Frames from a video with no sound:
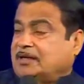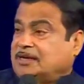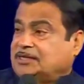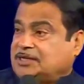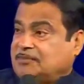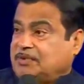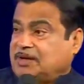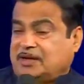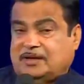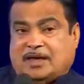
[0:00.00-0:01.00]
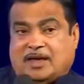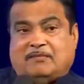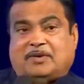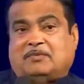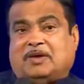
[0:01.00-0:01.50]
in shipping,
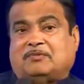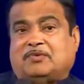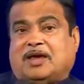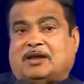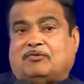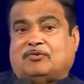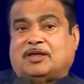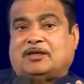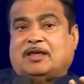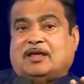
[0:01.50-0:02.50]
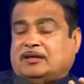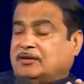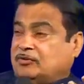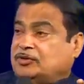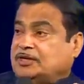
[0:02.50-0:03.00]
everywhere we are using,
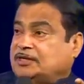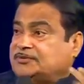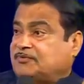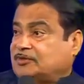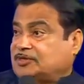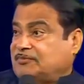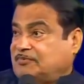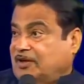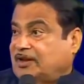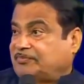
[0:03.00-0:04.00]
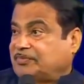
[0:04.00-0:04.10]
using this fossil fuel.